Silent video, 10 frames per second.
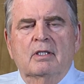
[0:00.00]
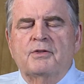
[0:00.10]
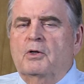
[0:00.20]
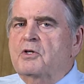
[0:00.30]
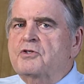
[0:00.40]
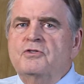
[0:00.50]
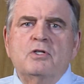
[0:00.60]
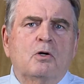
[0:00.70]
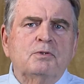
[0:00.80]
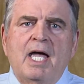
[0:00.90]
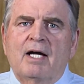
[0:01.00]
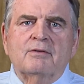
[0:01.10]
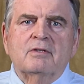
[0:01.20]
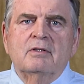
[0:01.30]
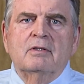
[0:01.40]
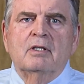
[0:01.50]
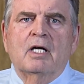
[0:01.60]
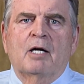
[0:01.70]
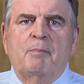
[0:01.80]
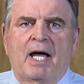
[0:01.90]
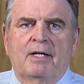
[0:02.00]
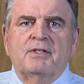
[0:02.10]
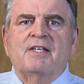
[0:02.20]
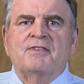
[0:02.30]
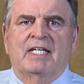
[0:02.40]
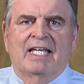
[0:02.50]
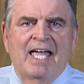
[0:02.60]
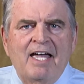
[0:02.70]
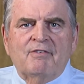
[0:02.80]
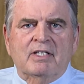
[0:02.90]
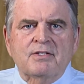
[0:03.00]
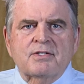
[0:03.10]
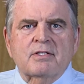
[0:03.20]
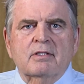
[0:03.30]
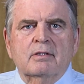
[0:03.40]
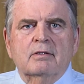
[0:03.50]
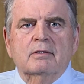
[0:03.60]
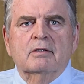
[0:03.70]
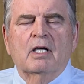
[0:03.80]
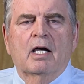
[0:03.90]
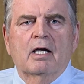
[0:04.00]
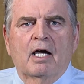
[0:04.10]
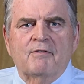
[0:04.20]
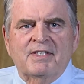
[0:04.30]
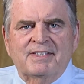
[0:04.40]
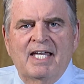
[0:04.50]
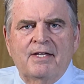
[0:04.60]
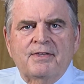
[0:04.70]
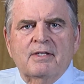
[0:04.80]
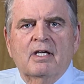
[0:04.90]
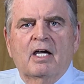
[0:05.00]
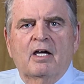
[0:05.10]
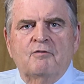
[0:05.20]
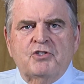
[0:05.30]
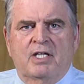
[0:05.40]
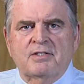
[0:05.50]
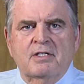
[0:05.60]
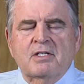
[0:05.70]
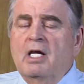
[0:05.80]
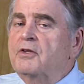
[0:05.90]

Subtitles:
There is no doubt about the evidence of the death of Jesus.